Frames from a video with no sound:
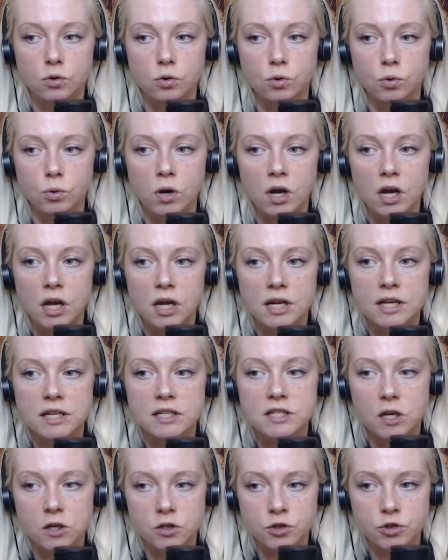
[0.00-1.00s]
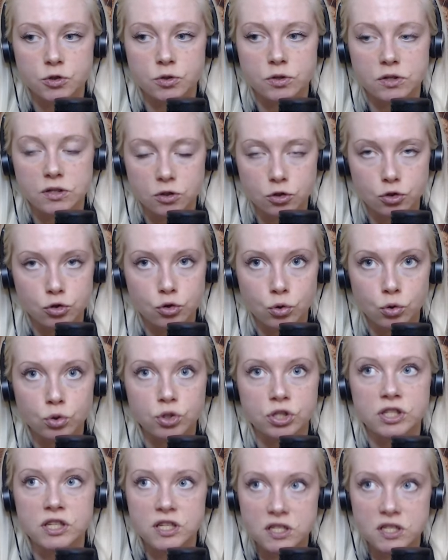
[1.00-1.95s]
who tells you who